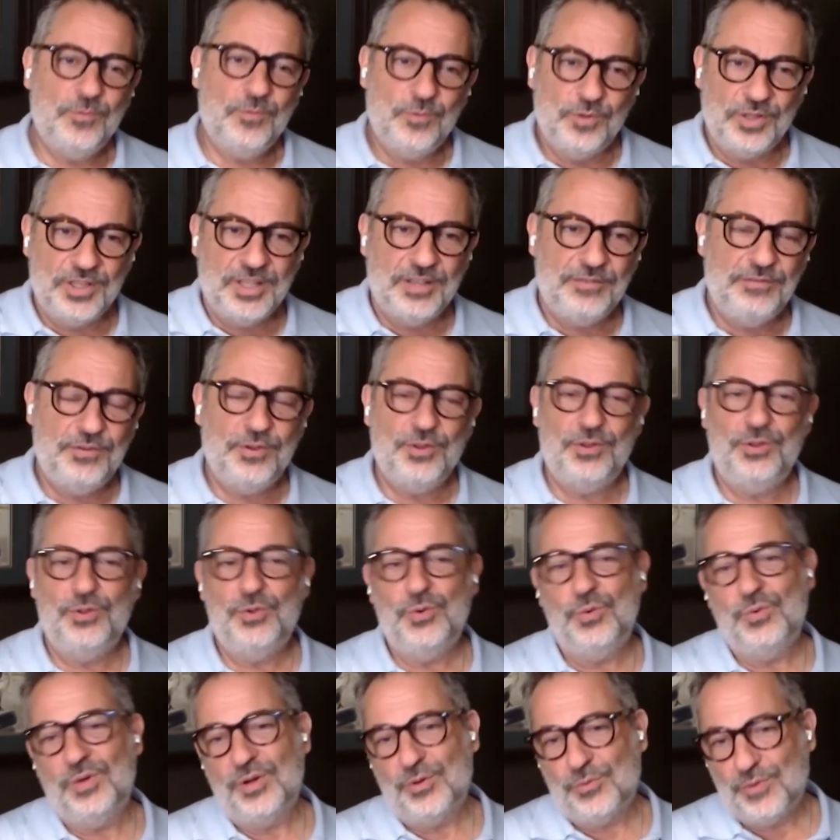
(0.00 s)
We'll give you a
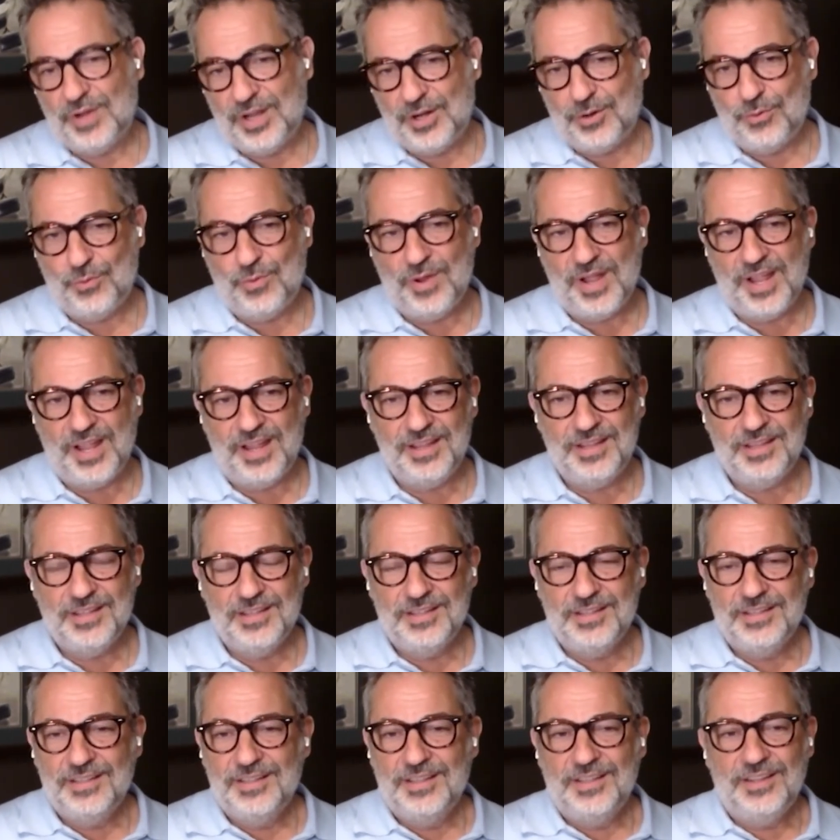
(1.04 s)
new one right away.
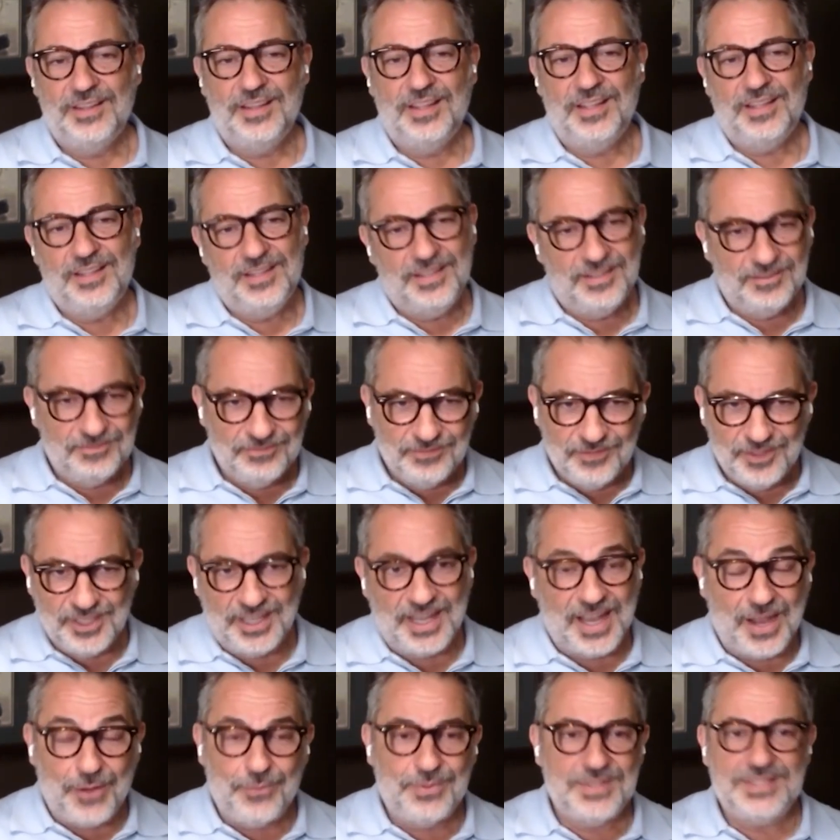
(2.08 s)

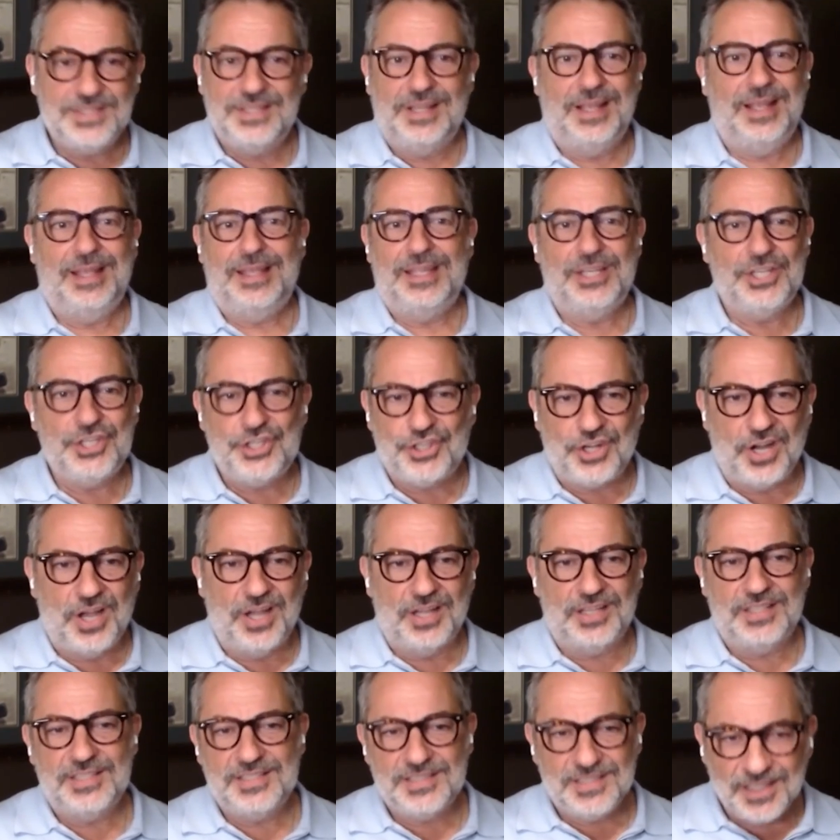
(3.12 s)
The guy was like in
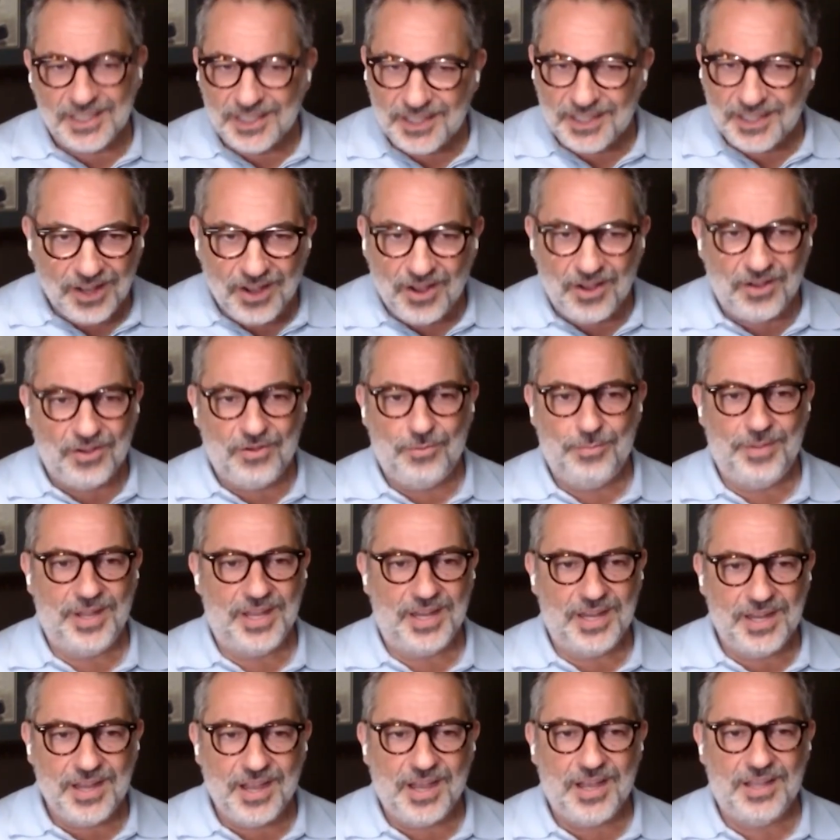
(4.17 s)
shock. He's like, oh
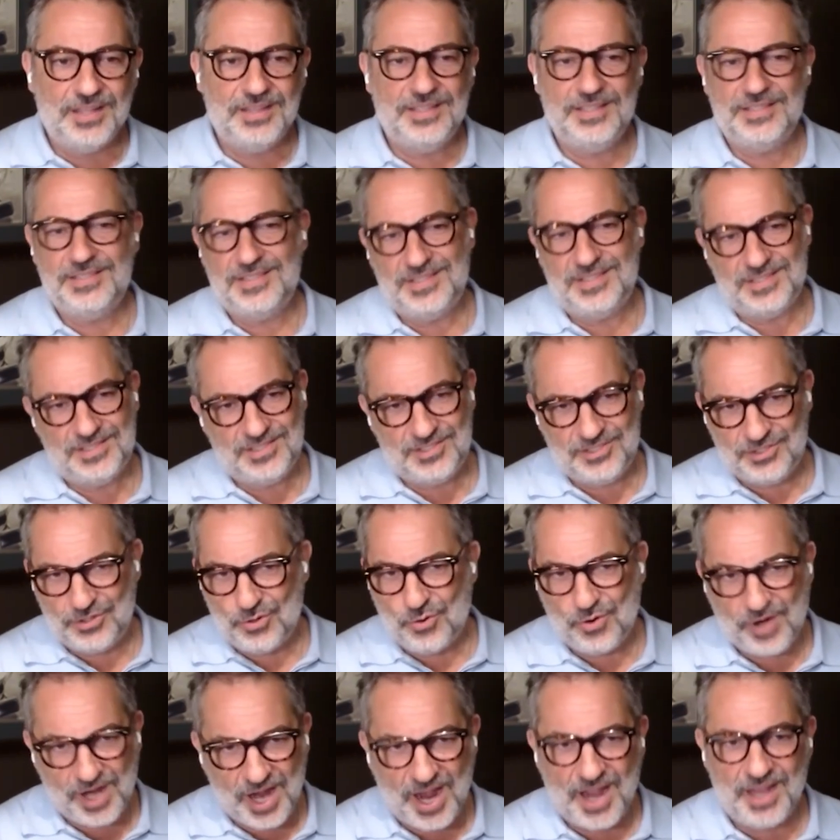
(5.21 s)
my God, this is
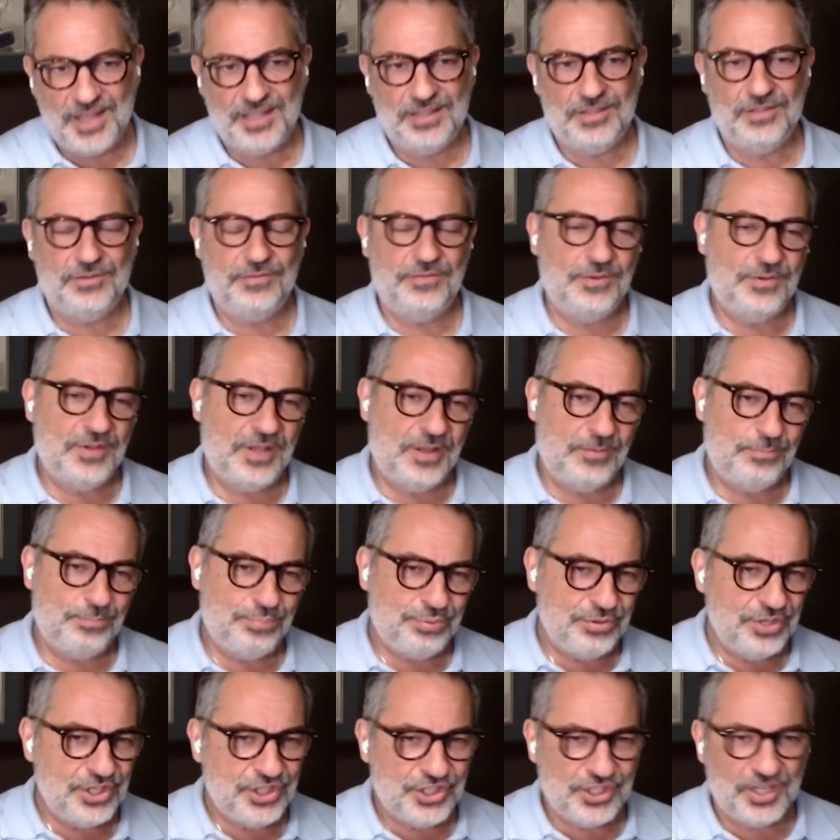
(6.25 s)
so kind of you. I
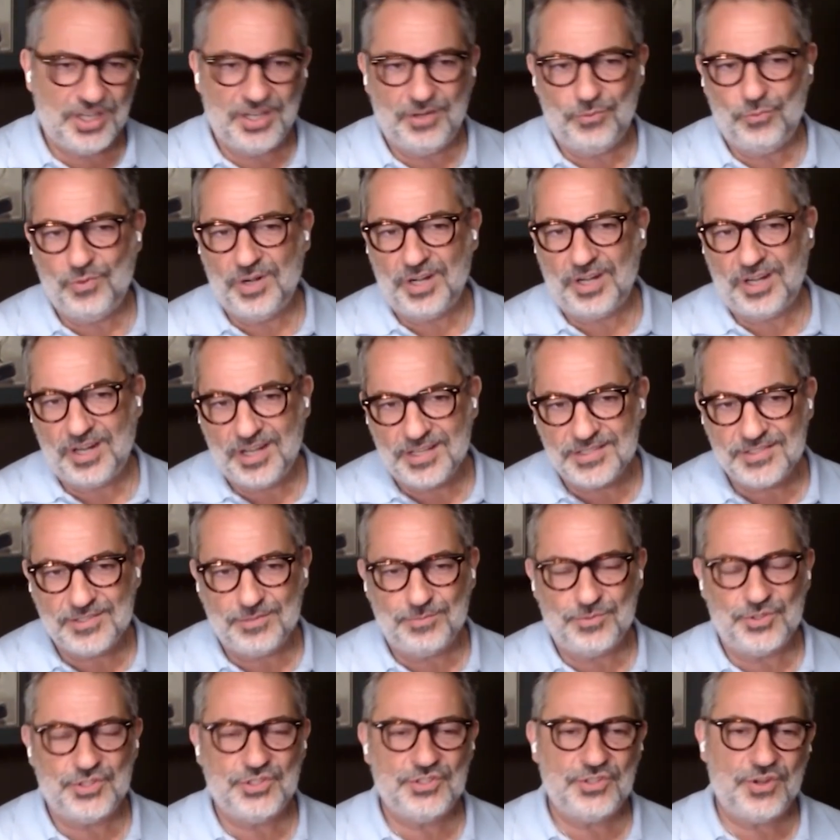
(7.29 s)
appreciate it. What
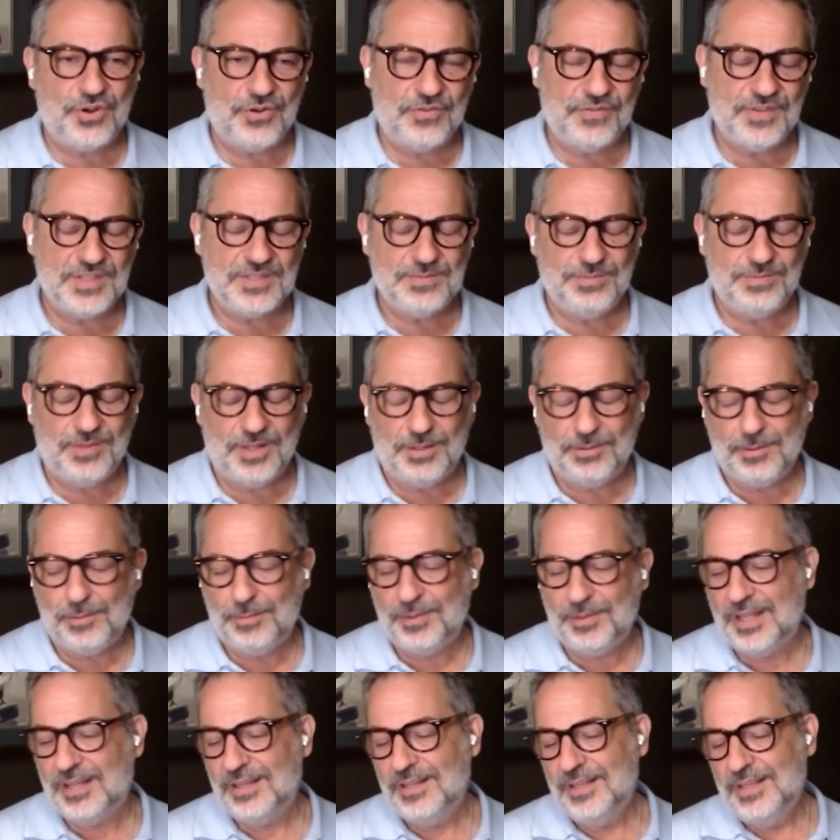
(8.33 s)
customer service, blah, blah,
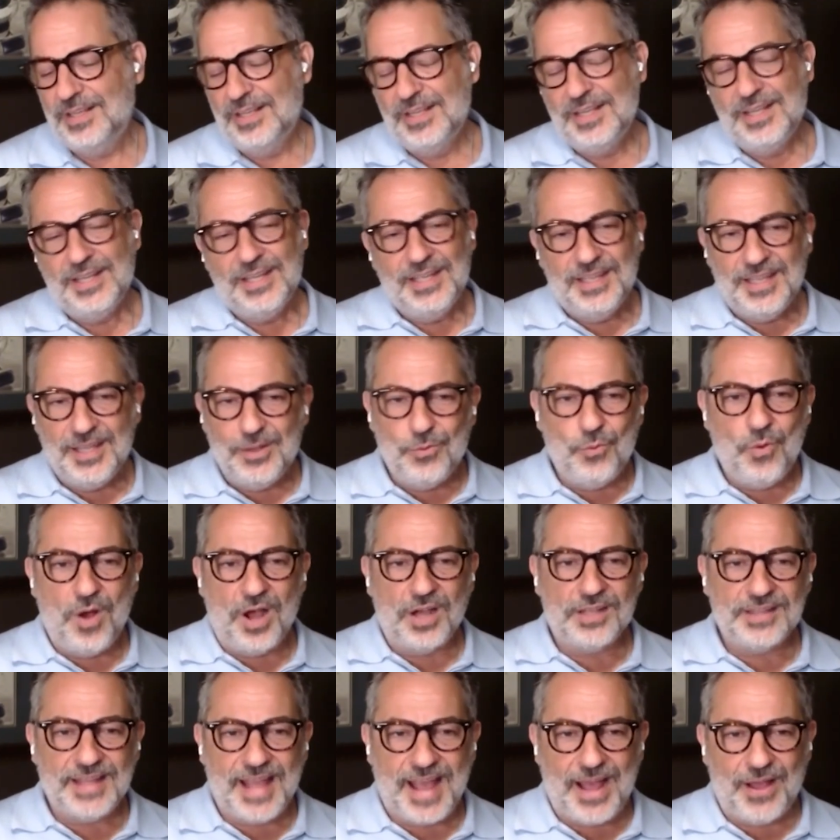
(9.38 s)
blah. He
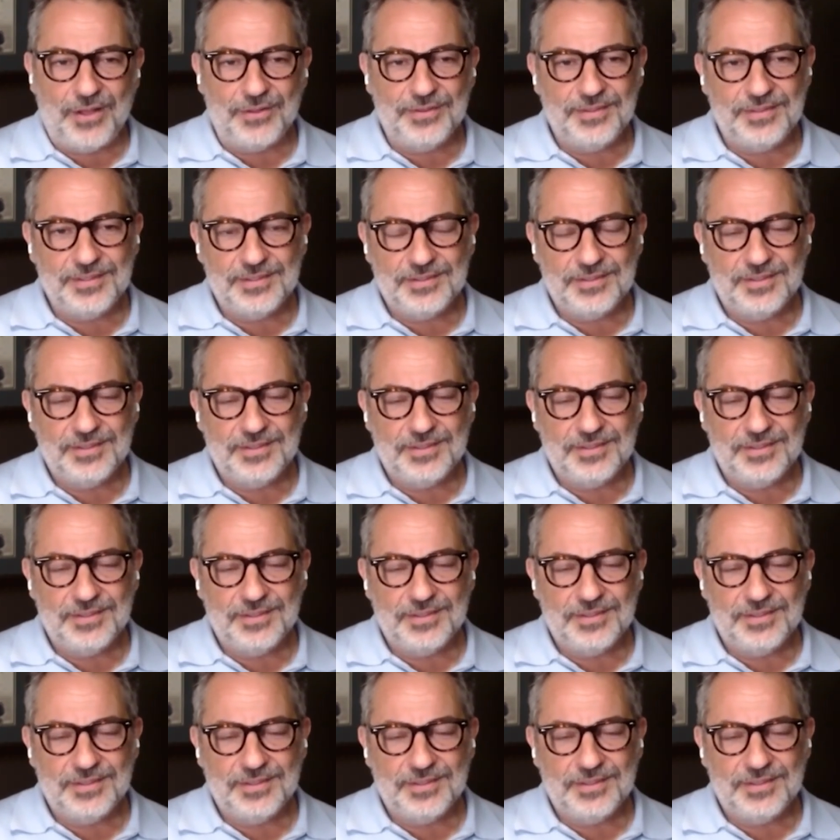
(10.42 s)
walked out.